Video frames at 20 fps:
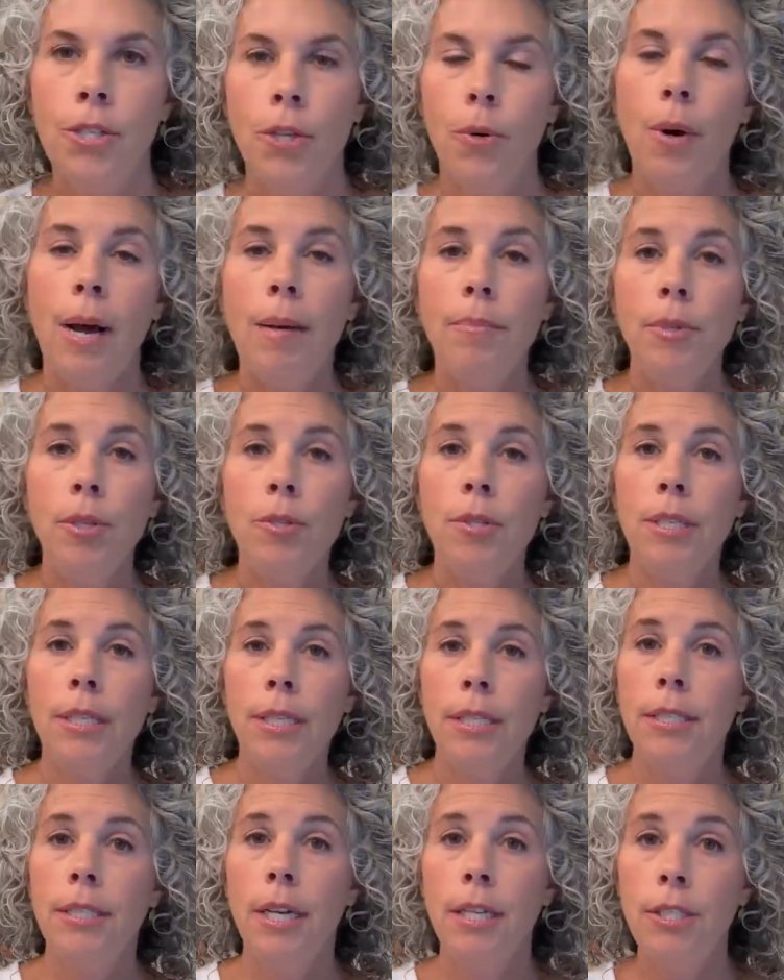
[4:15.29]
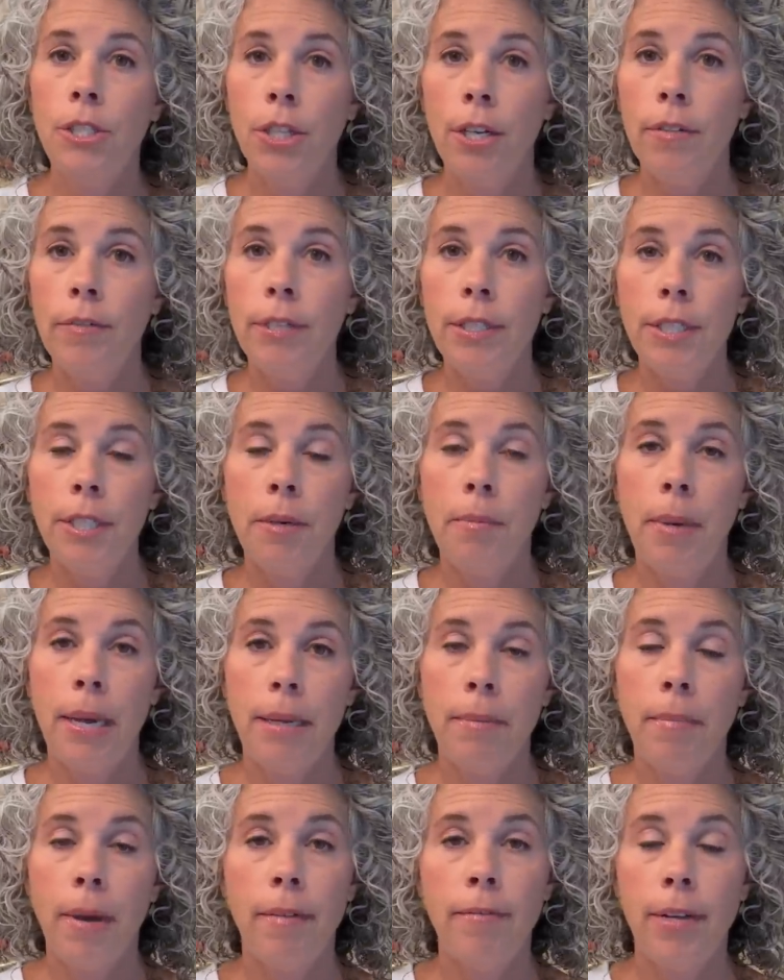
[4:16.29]
So I'm using a Dutch oven to
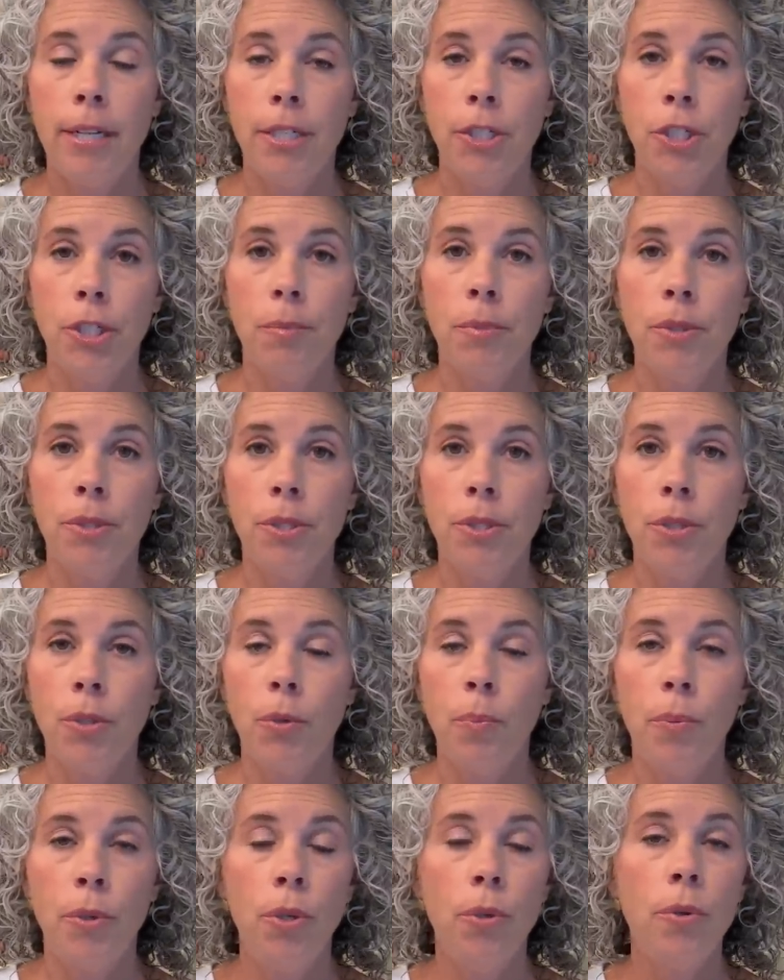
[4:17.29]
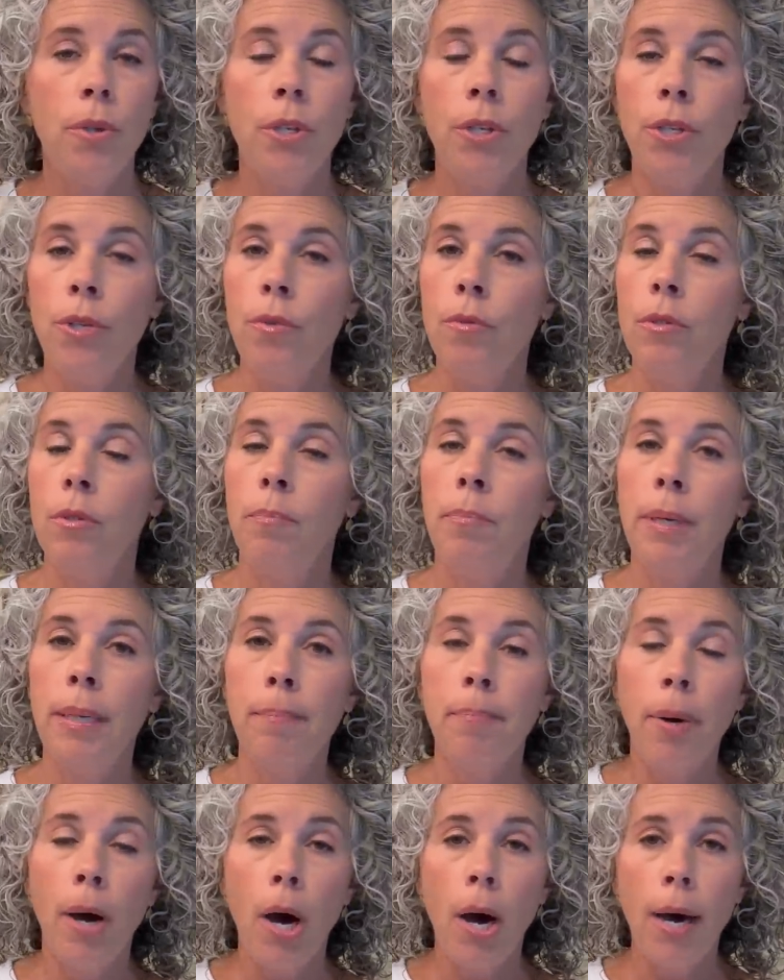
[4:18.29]
make my vegetable soup. You can use a
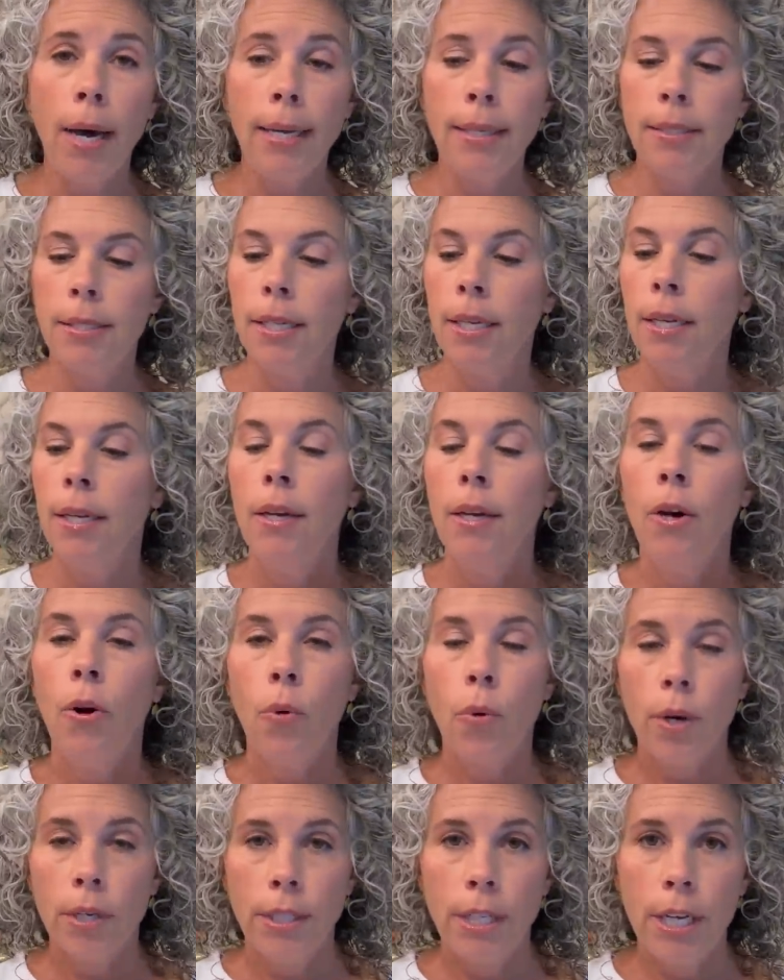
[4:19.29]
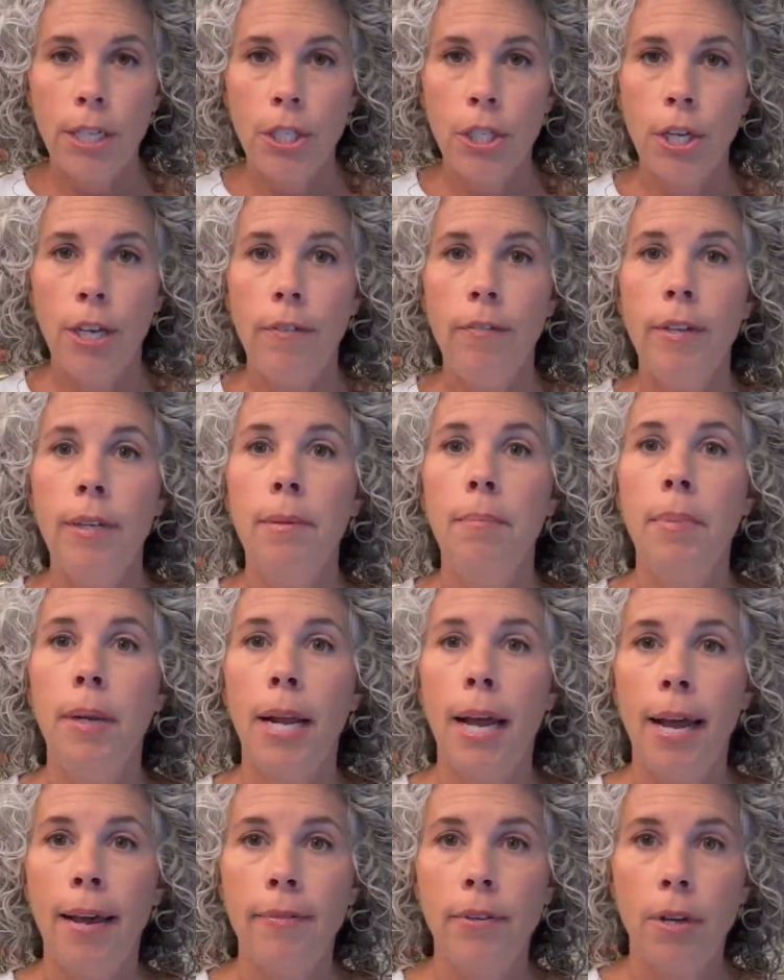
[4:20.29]
big pot or a Dutch oven,
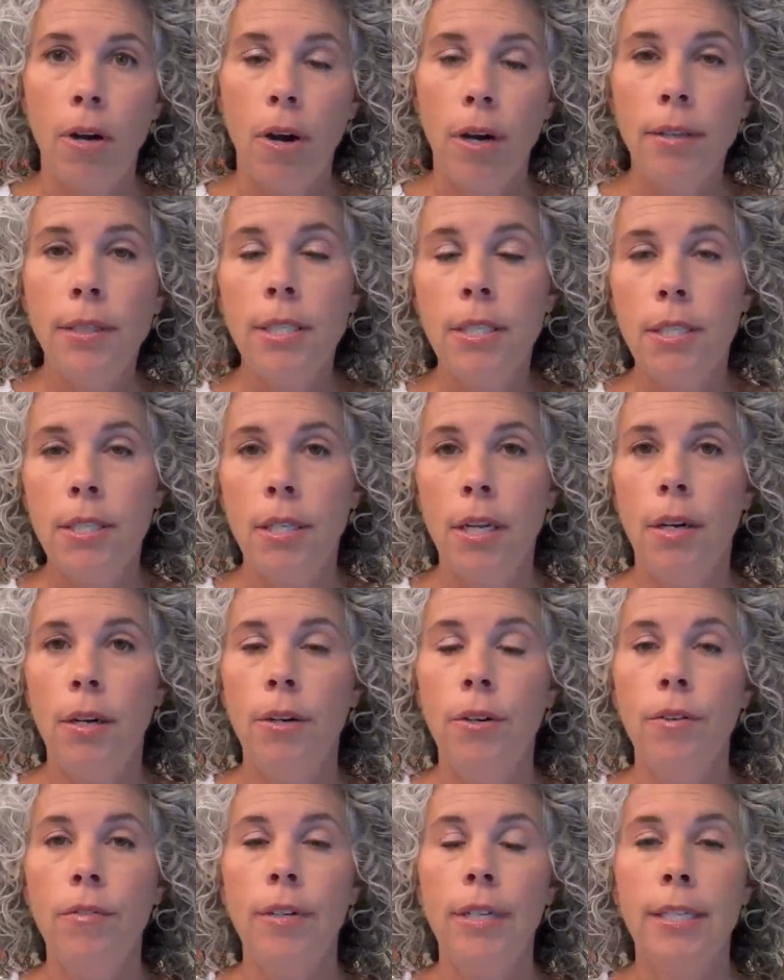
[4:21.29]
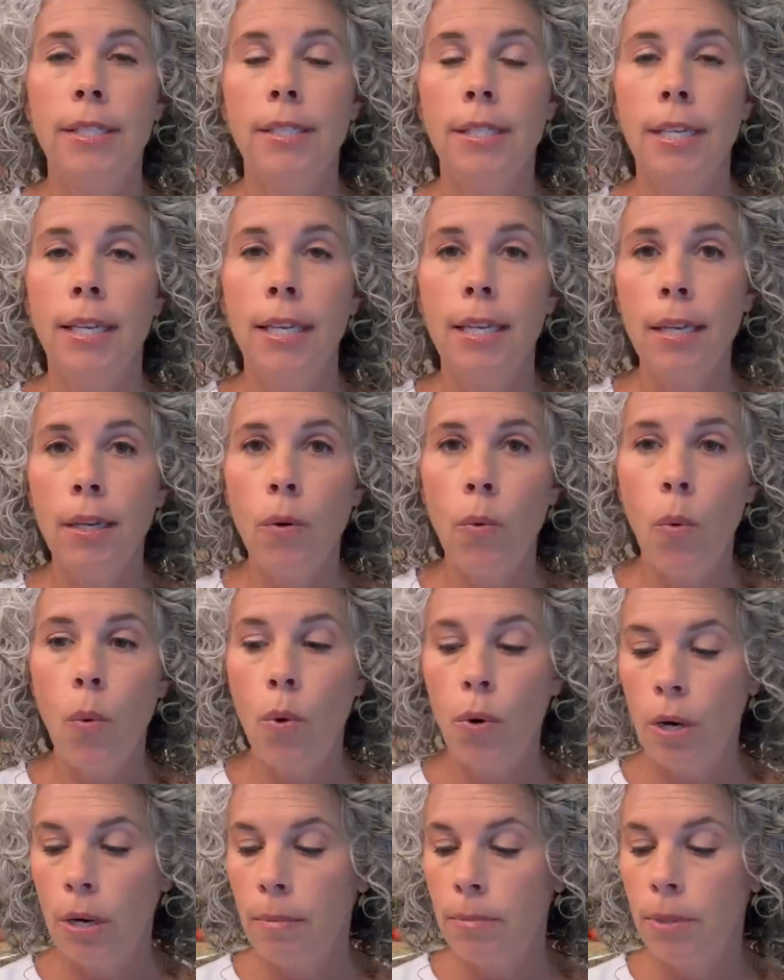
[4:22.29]
but I have it on the stove. It's getting
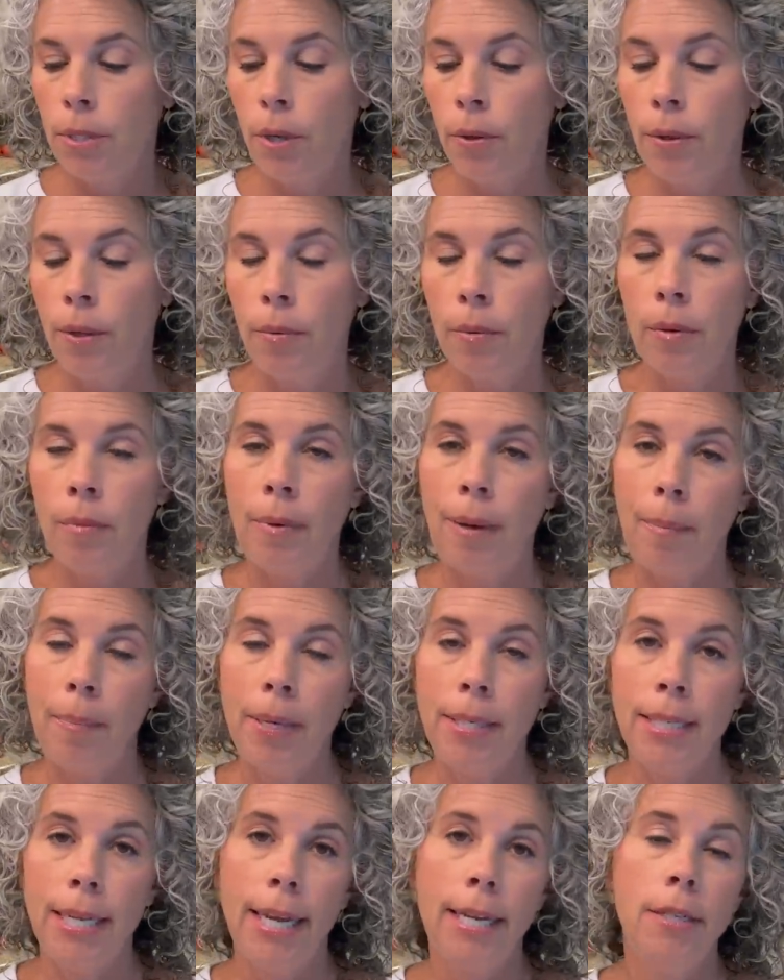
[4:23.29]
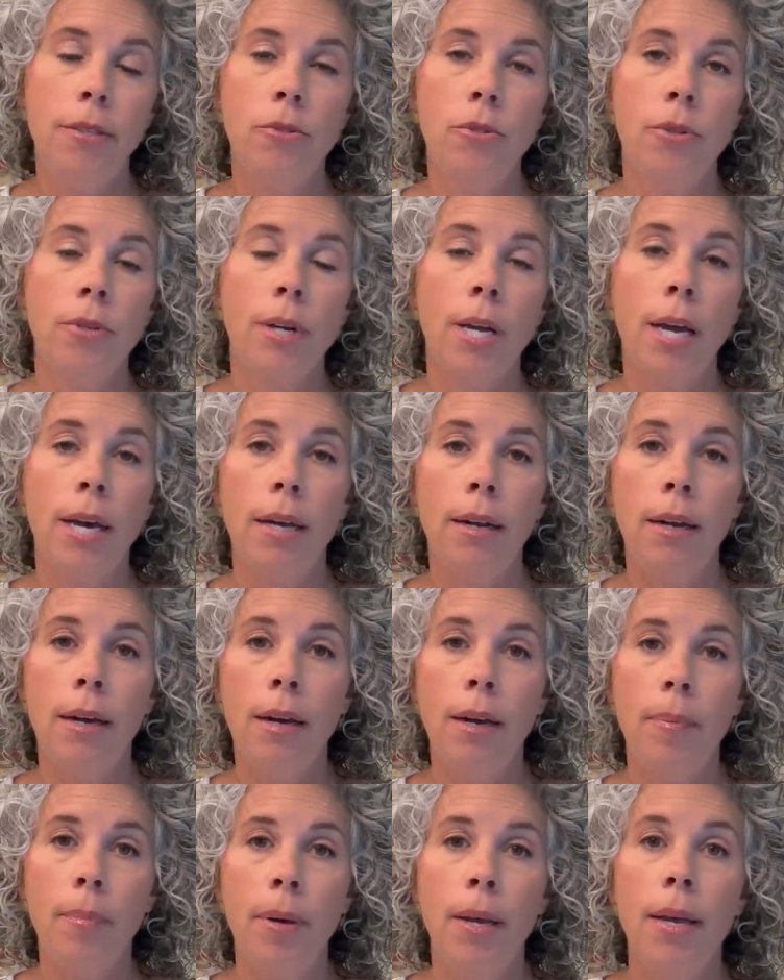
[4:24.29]
warm so that when my potatoes are cut
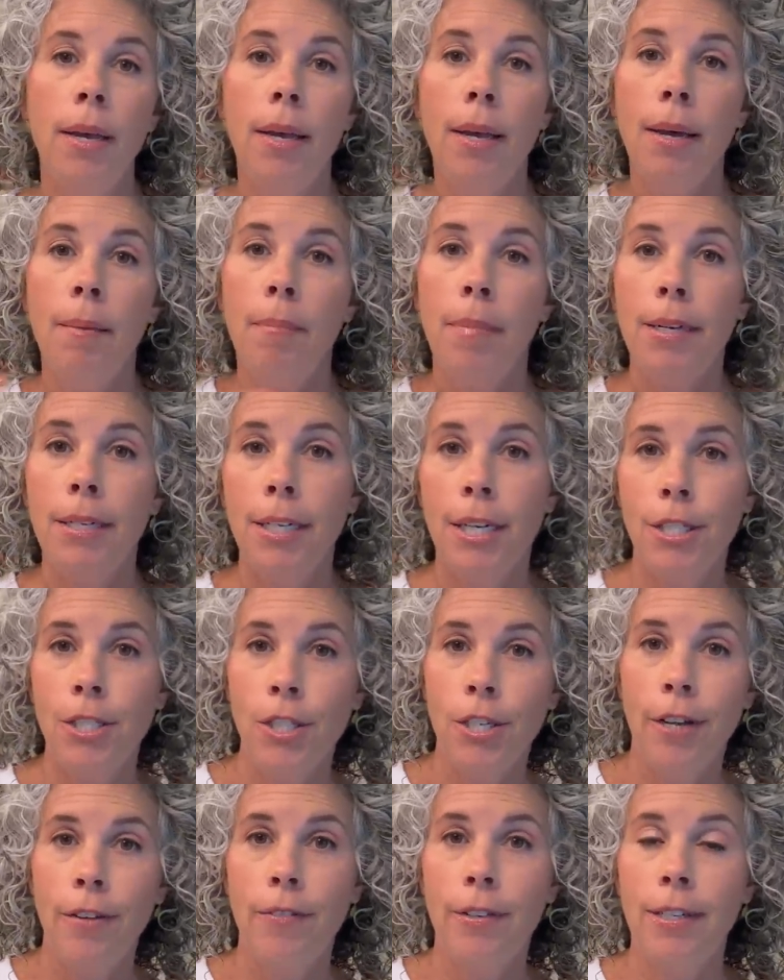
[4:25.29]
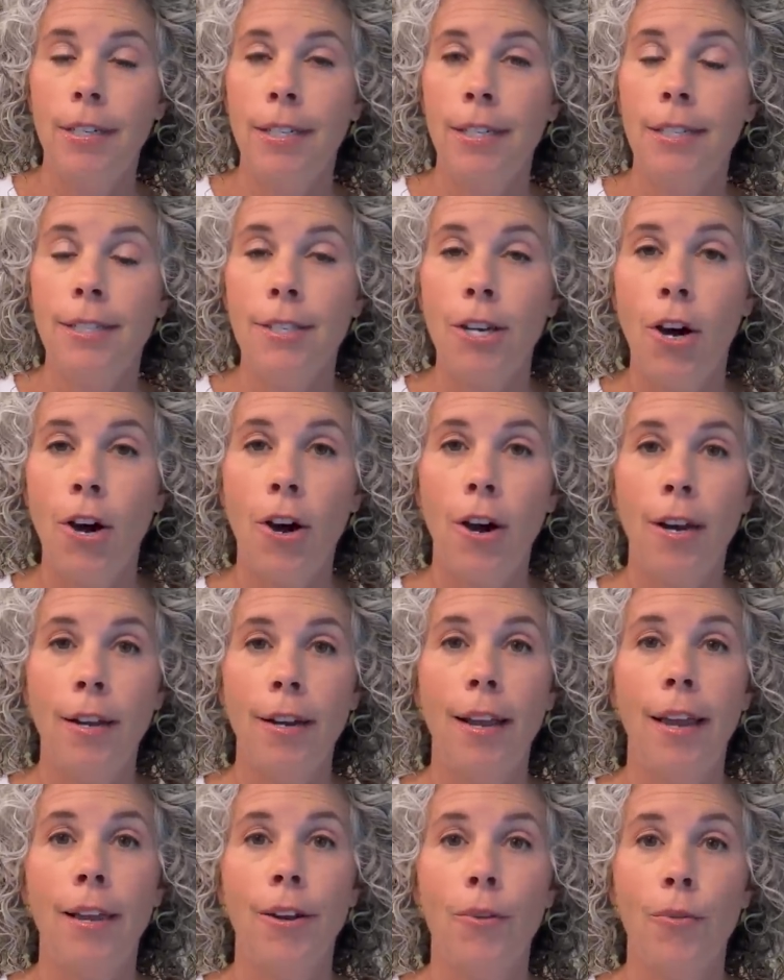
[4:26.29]
up, my Dutch oven is
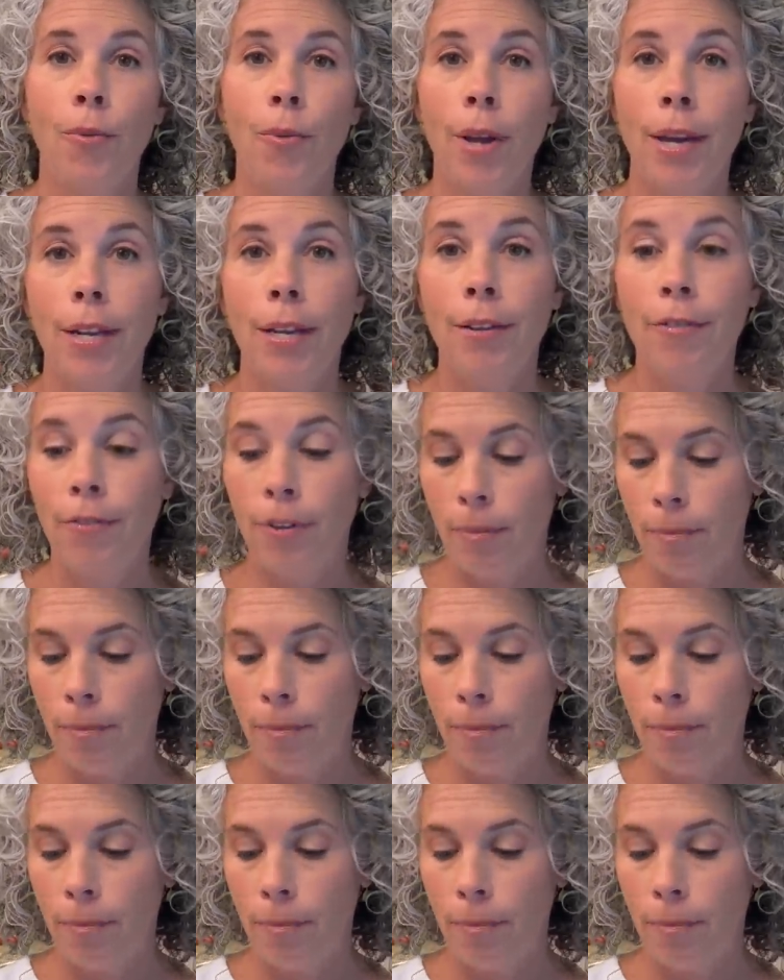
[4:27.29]
hot and ready for